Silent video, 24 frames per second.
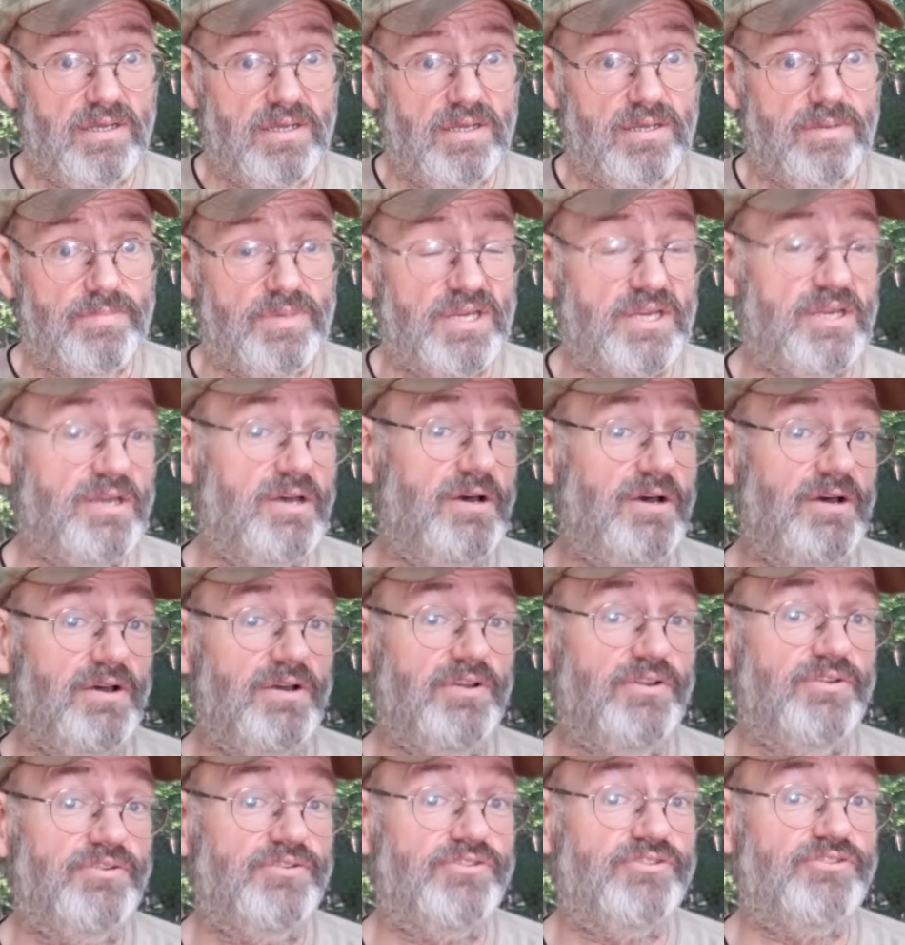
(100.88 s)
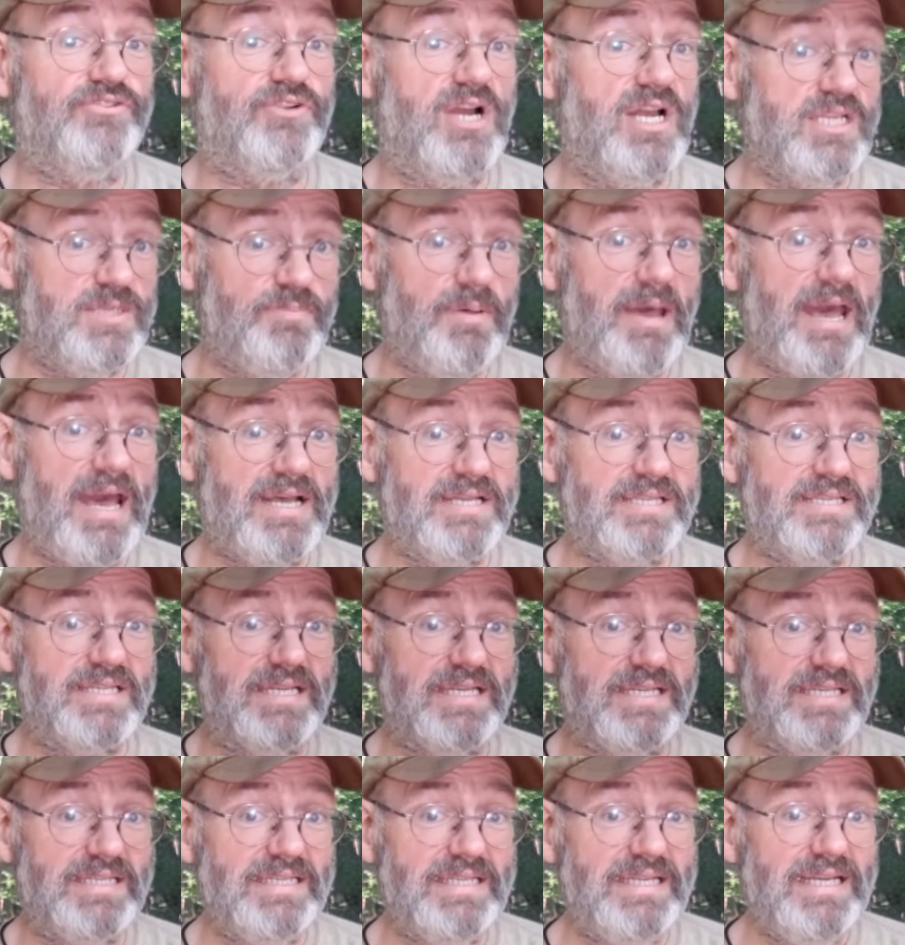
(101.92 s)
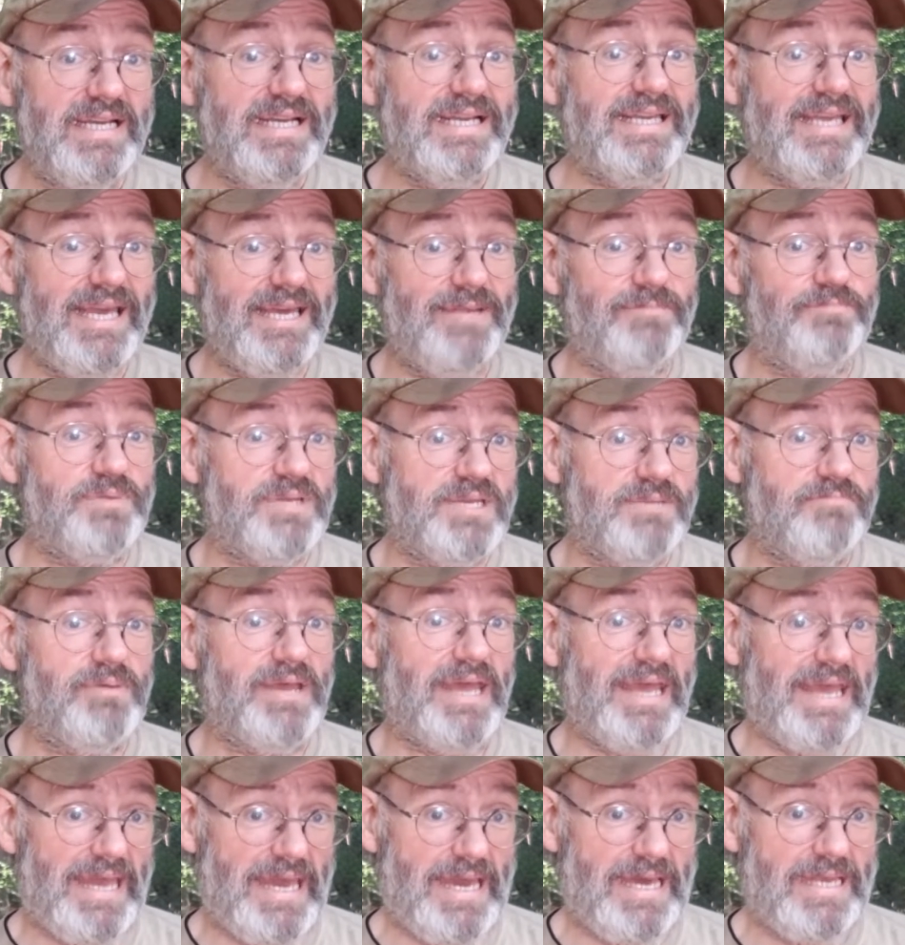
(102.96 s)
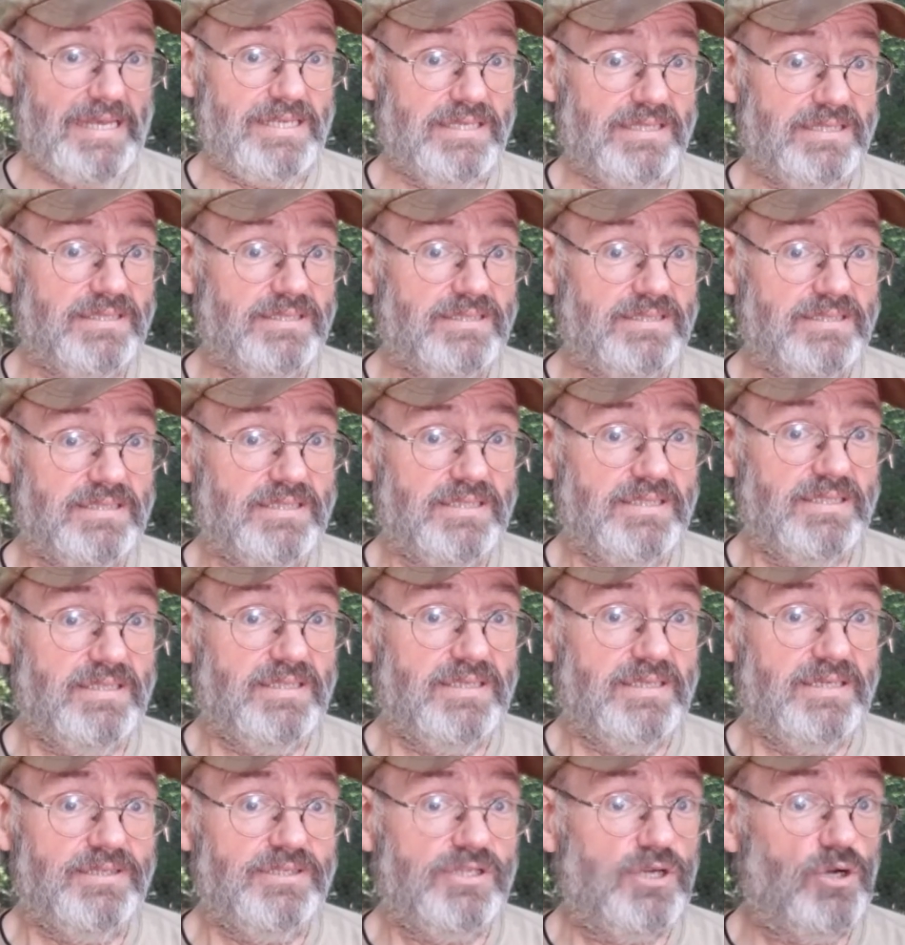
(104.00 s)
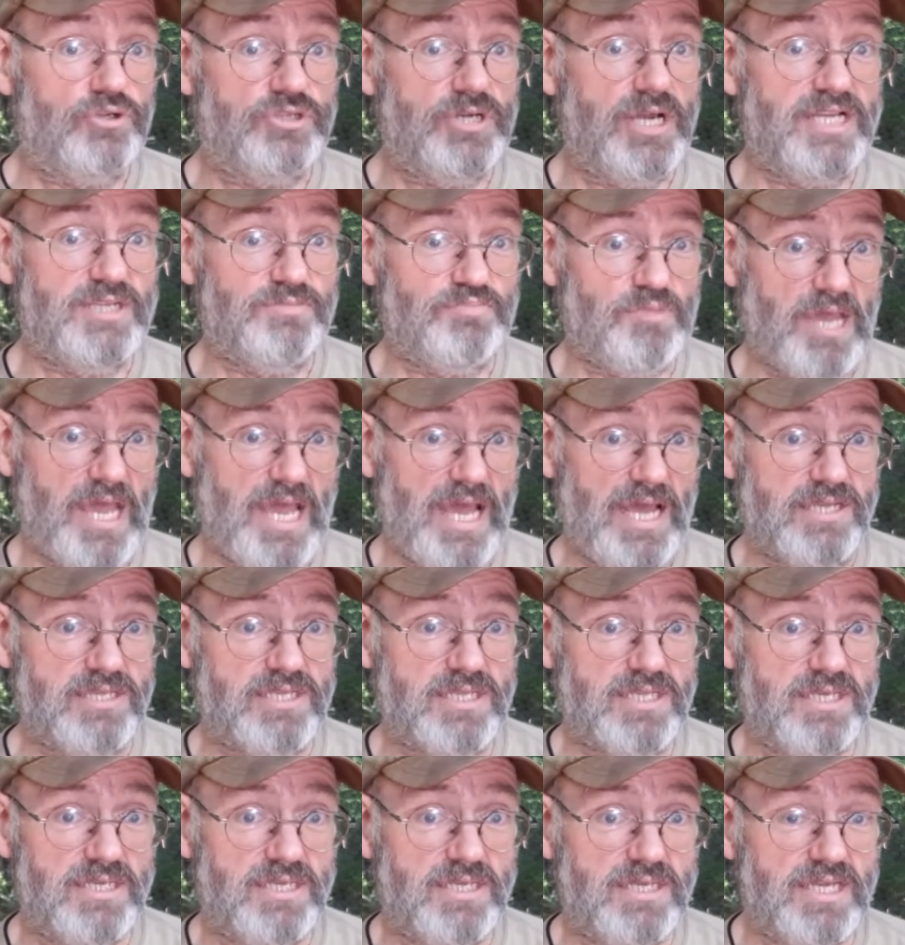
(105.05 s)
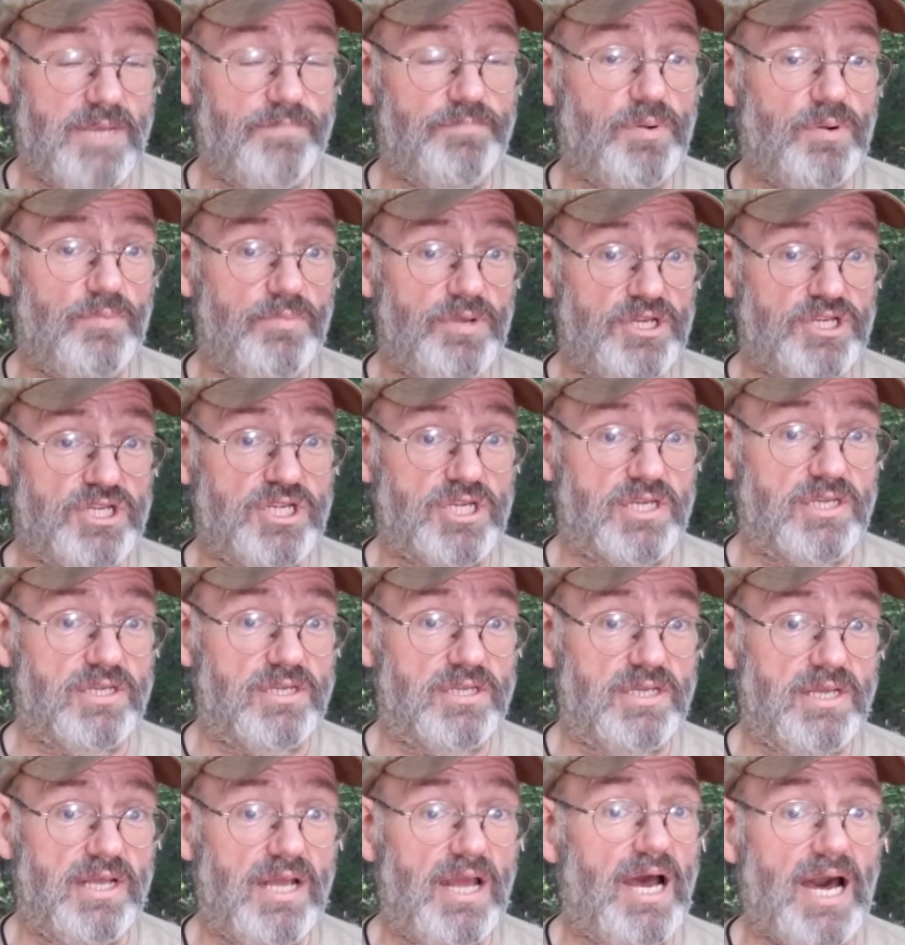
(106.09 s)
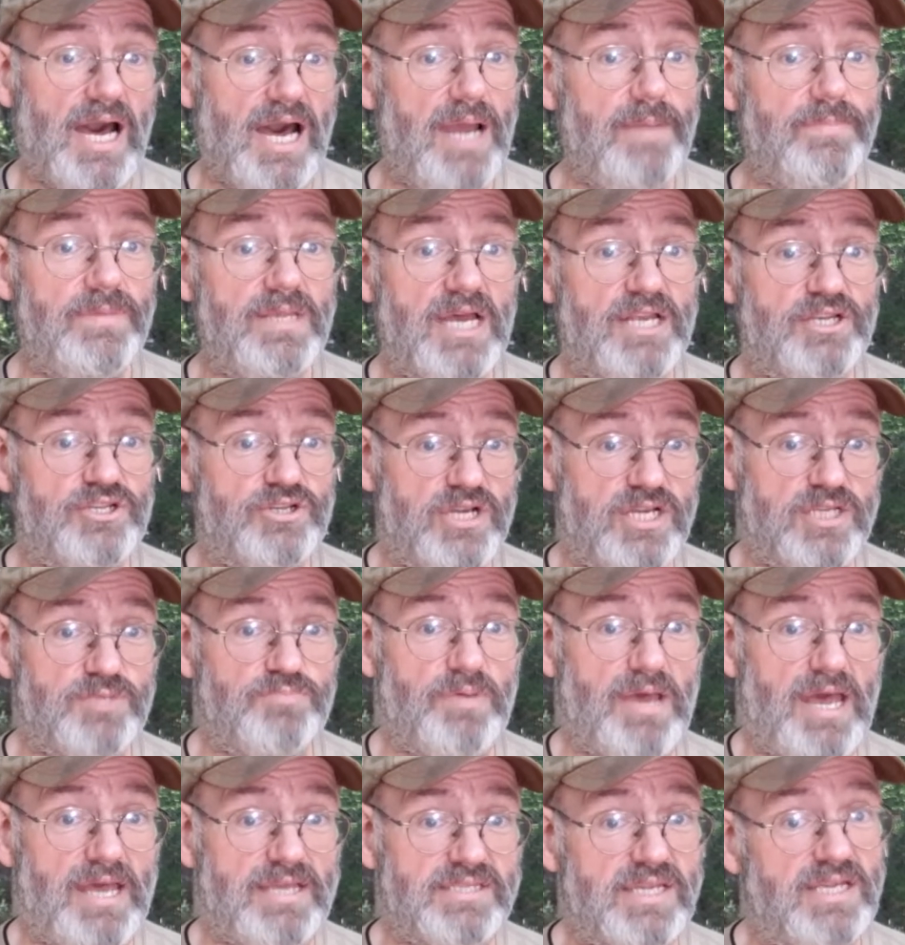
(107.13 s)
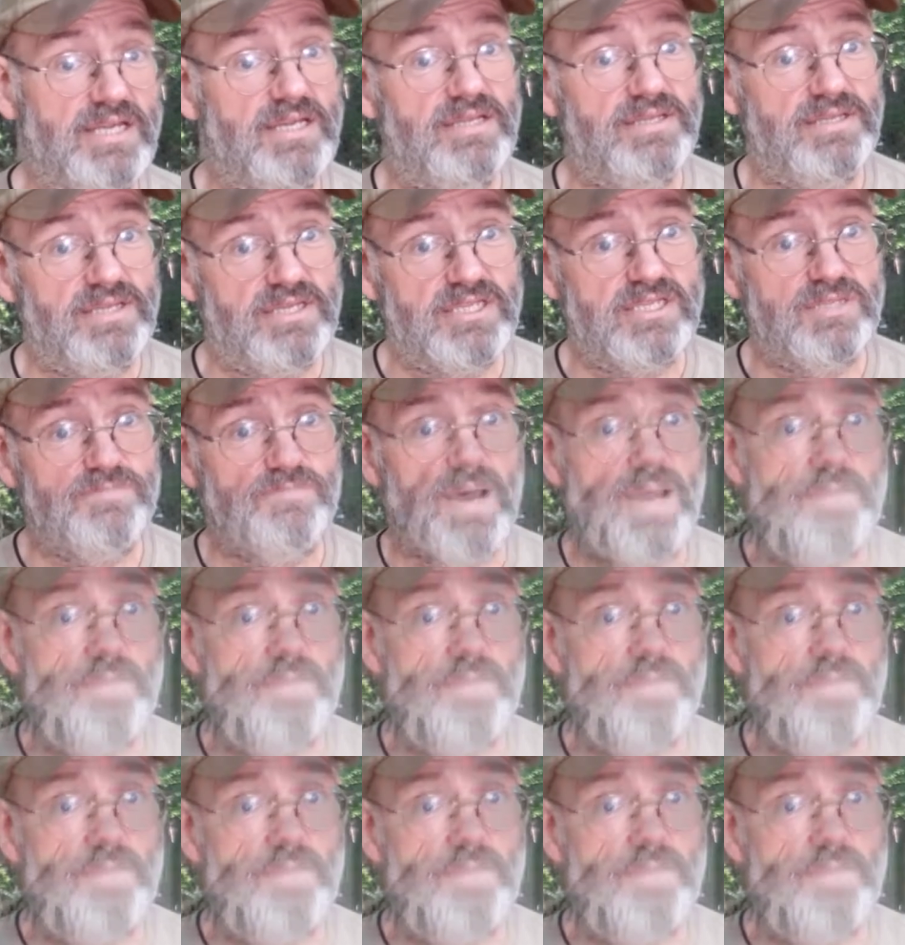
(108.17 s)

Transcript: Because trespassing can be bad. Don't trespass. Get permission. I'm not trespassing. This is my